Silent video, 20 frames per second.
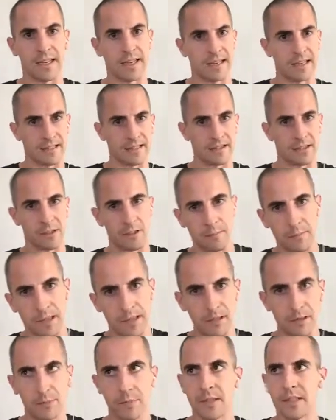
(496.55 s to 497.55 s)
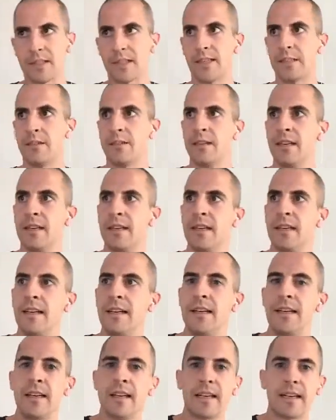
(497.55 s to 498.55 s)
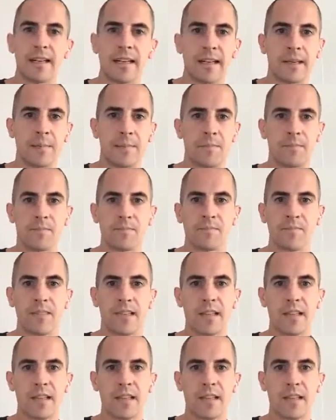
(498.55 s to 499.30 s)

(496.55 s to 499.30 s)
like a dumbbell up and down.